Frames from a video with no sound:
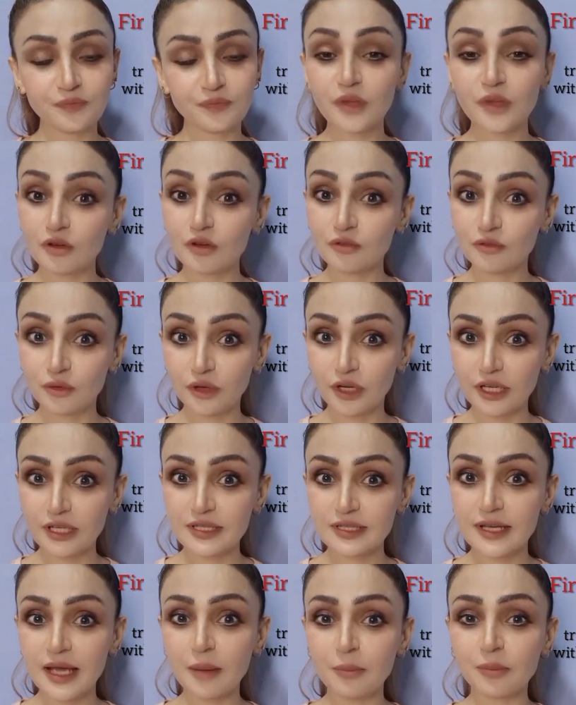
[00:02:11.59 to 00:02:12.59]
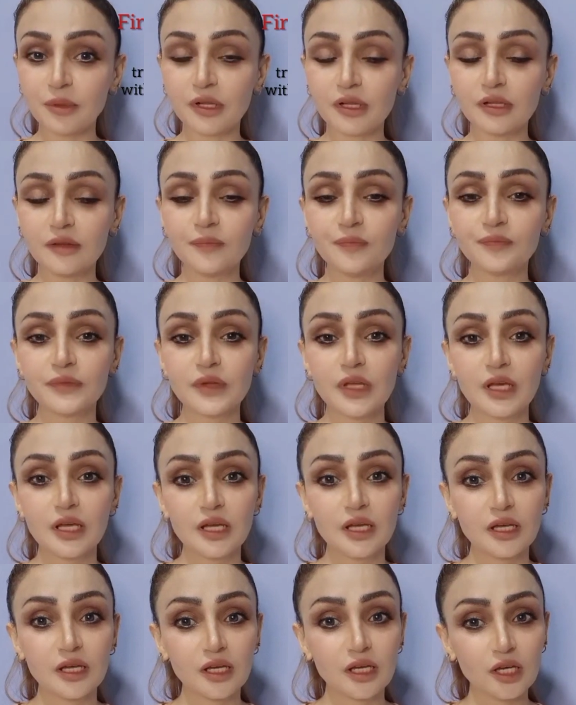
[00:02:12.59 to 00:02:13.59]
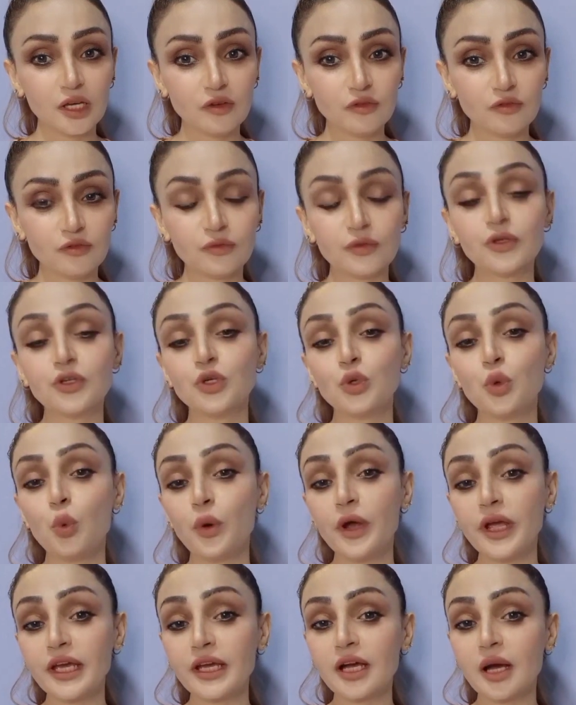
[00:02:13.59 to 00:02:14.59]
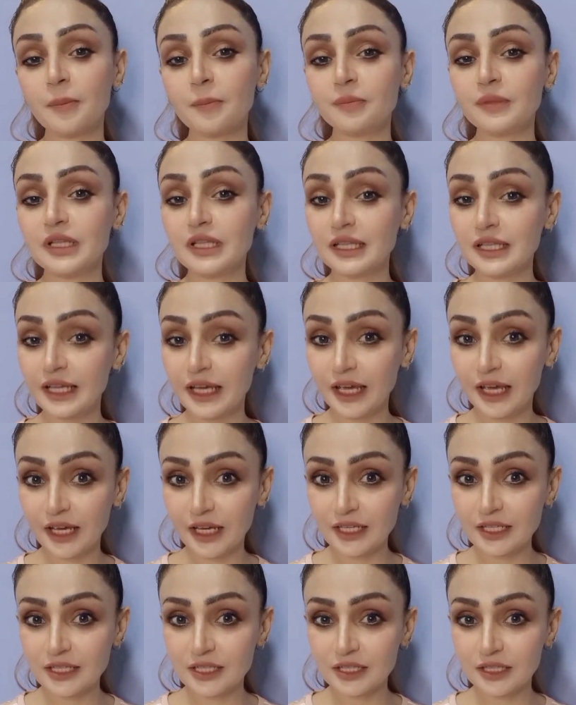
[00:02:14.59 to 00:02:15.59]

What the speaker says: For example, if you wake up late,